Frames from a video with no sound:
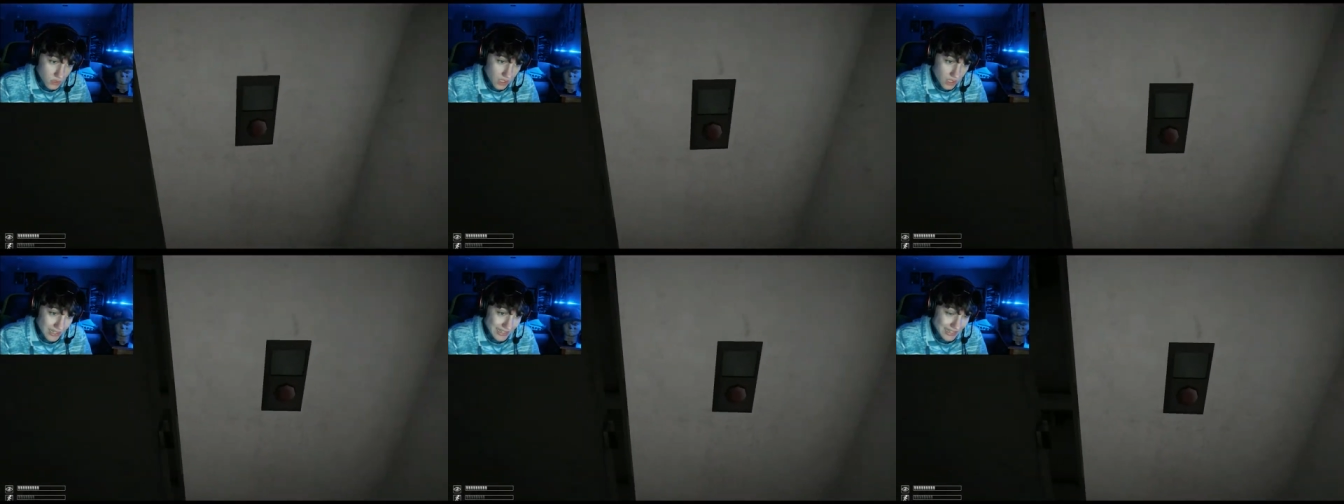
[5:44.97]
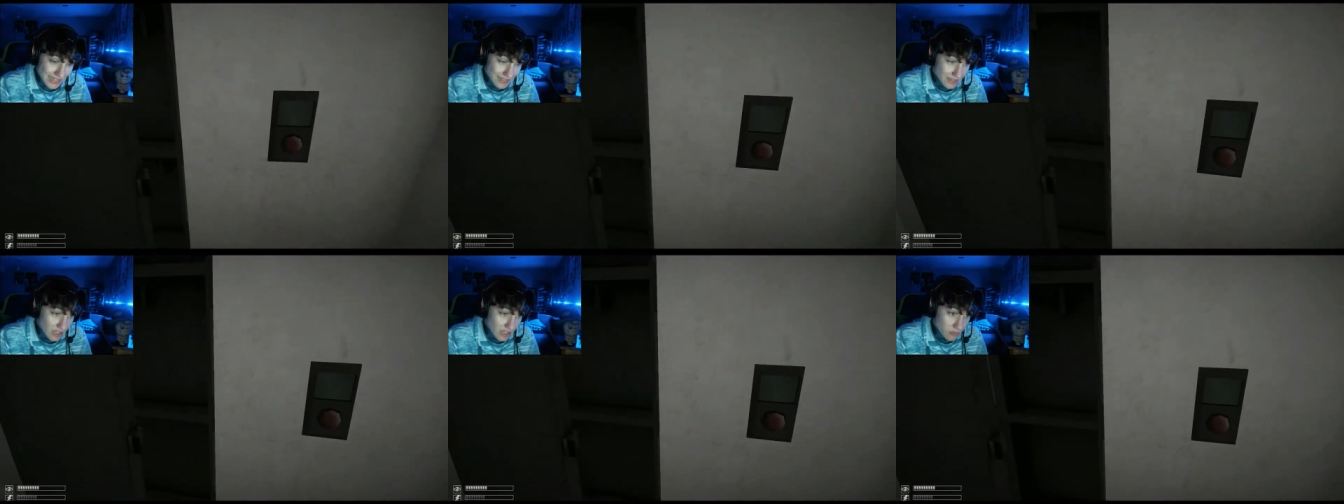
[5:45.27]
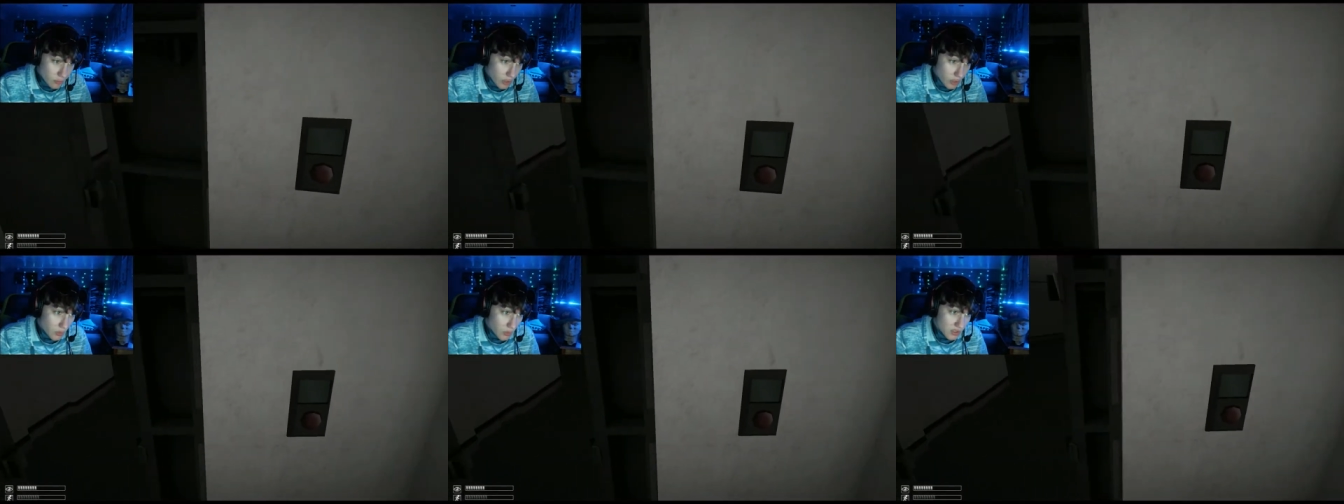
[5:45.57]
And that's
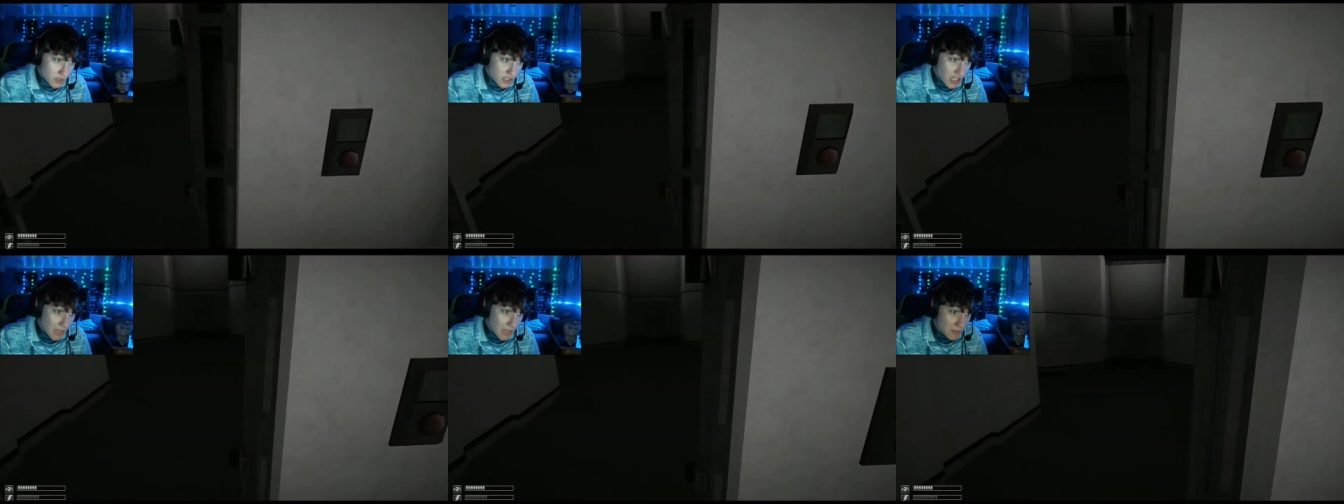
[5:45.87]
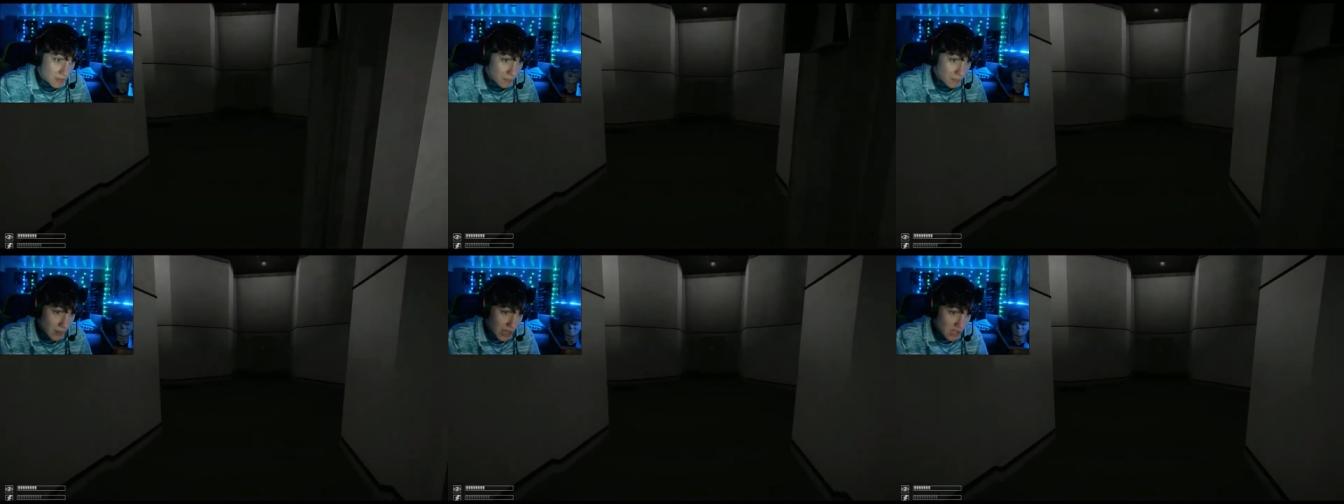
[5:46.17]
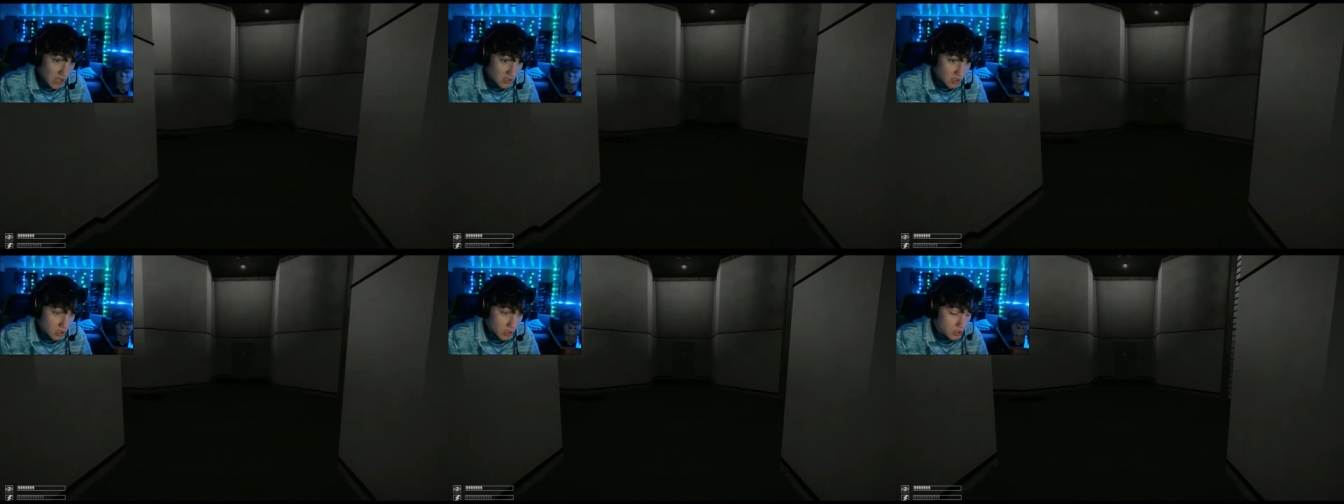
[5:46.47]
why you always keep some
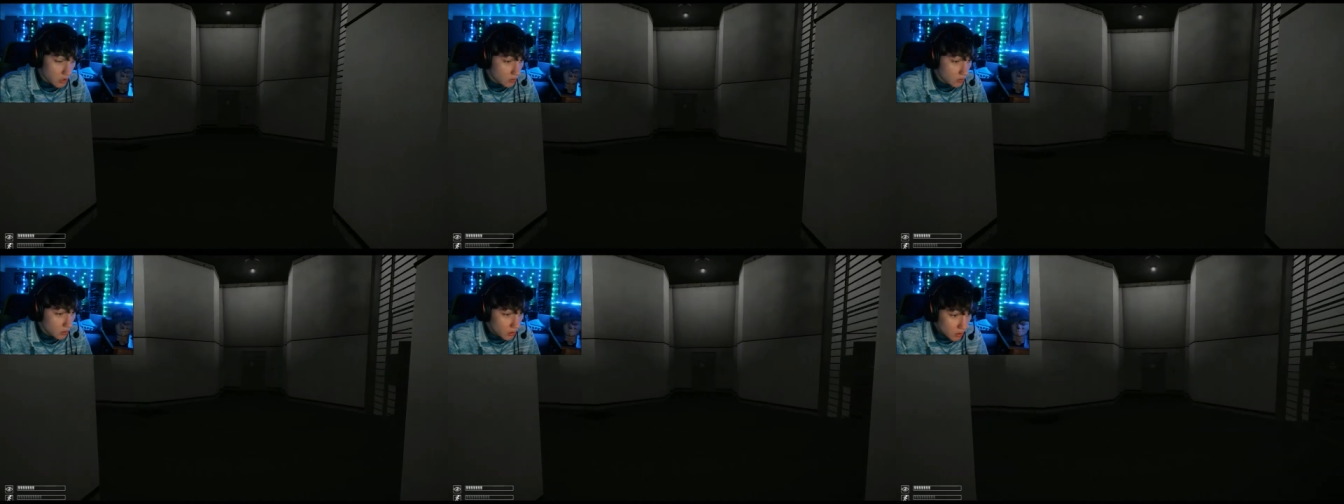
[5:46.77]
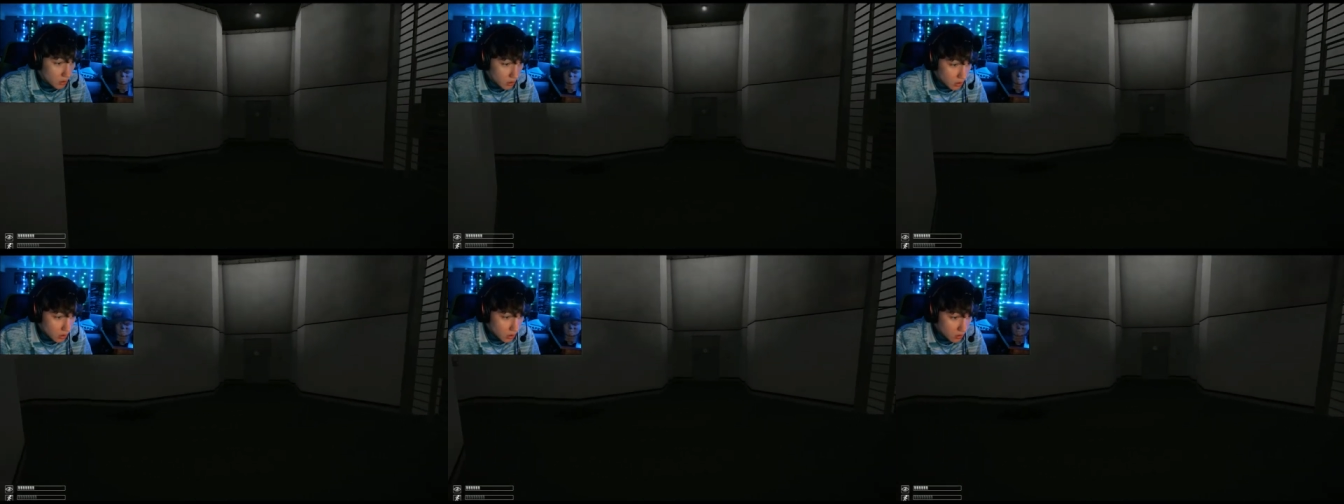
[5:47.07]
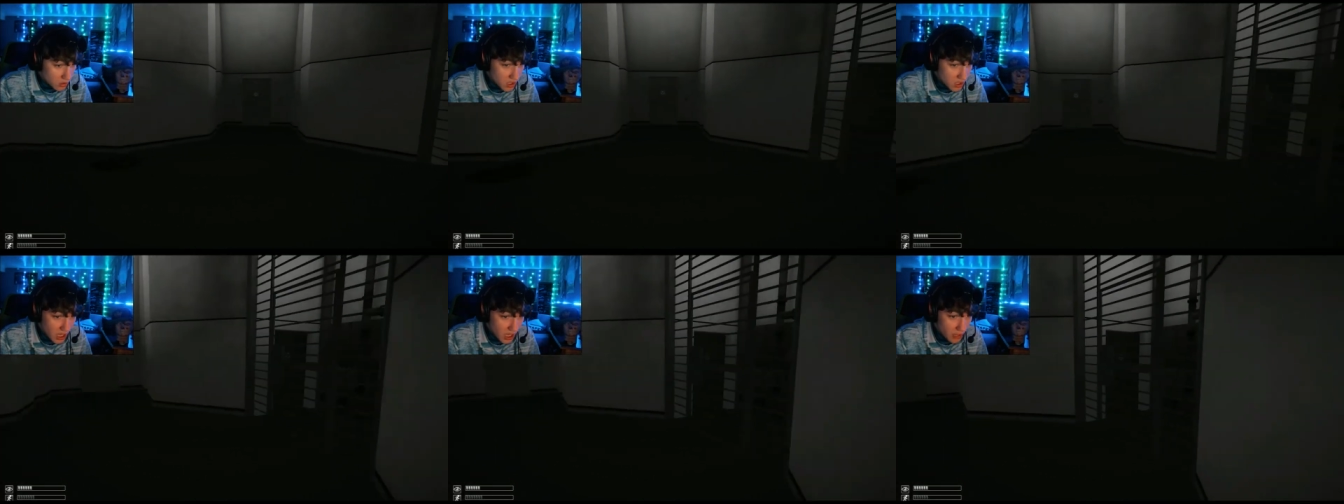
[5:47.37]
pads on you.
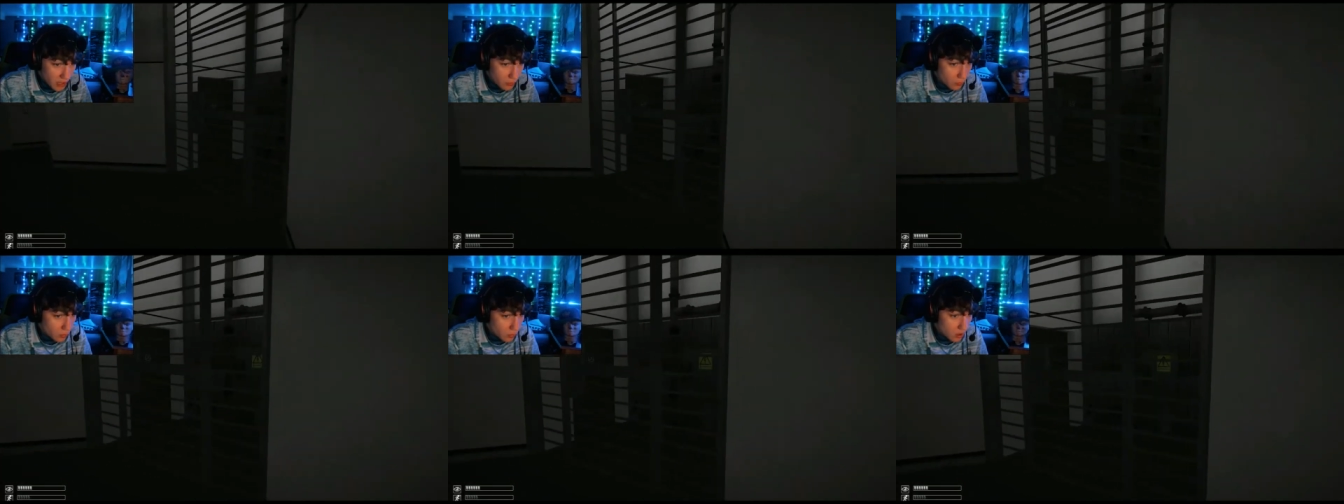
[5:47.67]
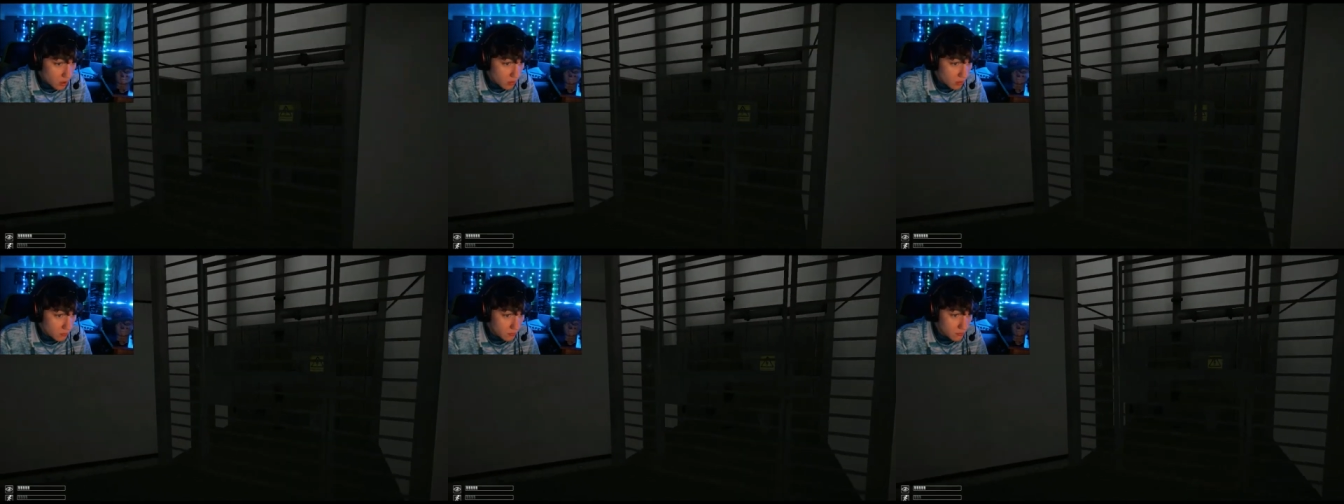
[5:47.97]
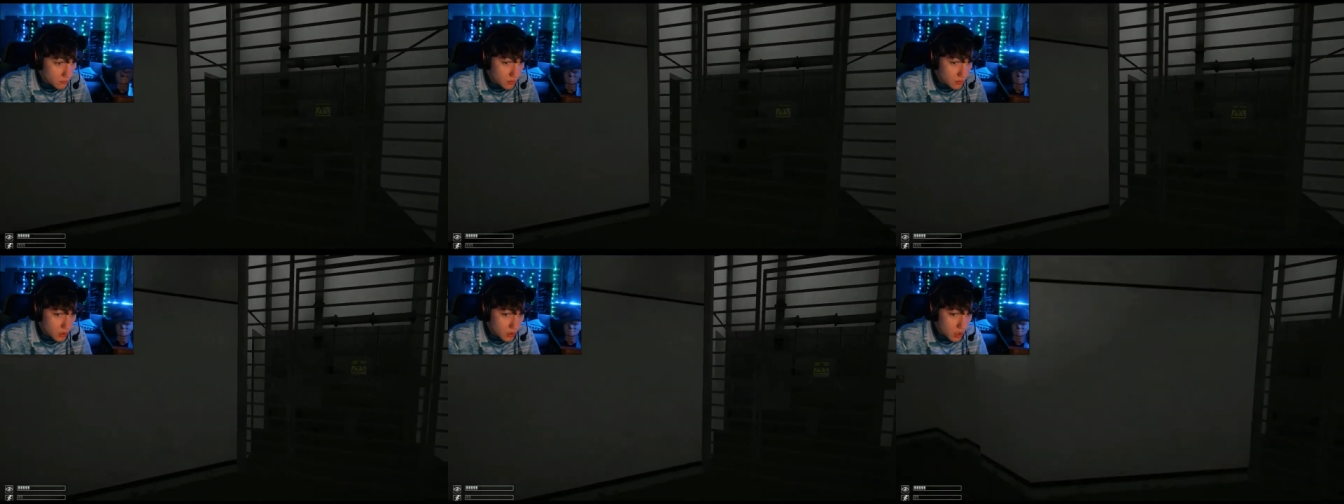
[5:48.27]
Okay, well,
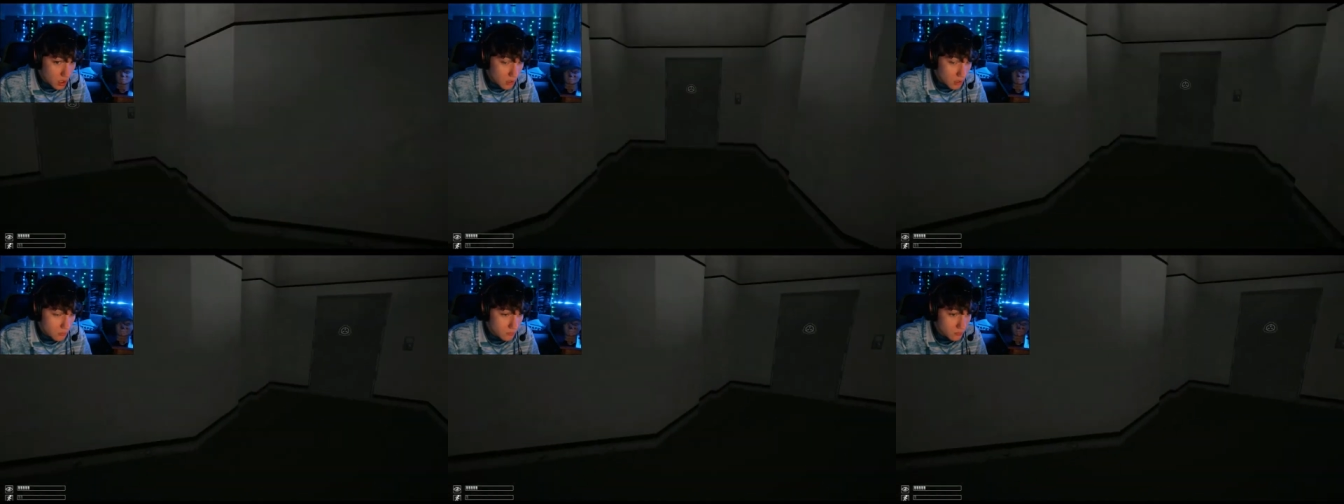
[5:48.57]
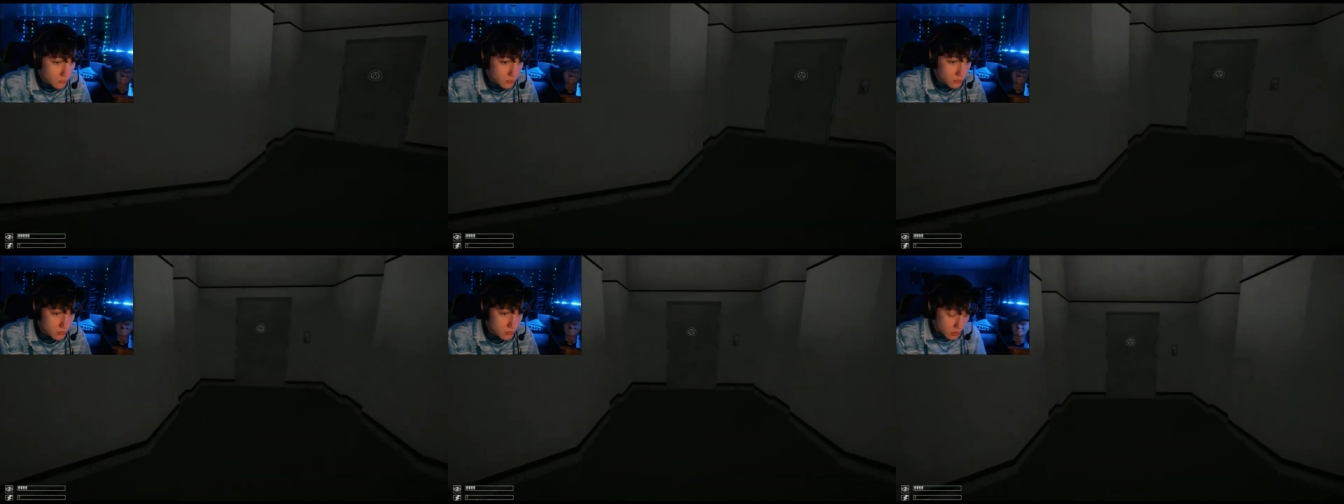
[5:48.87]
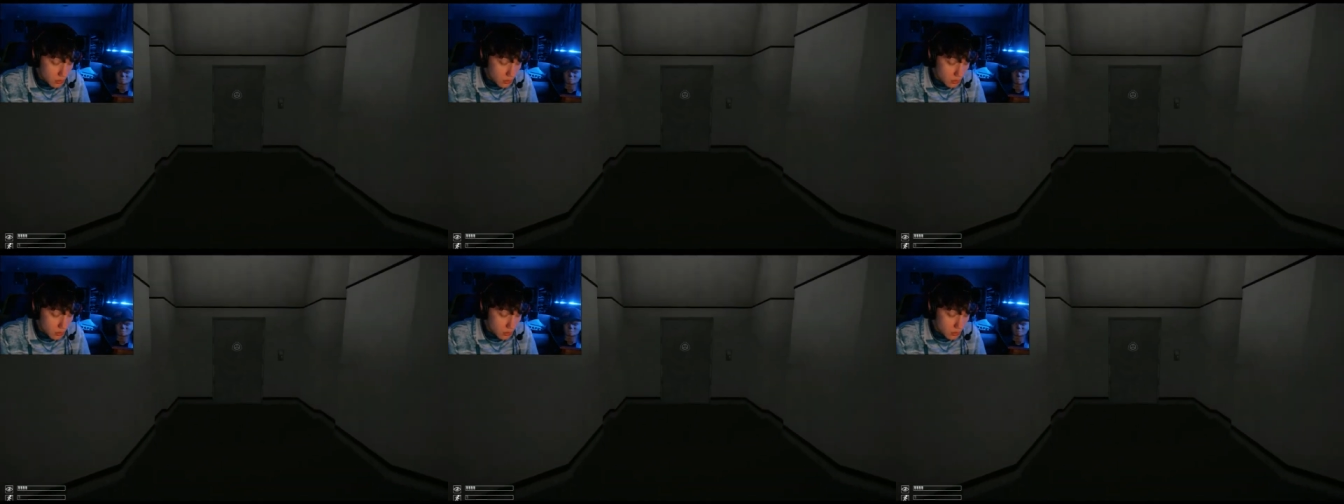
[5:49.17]
um, I'm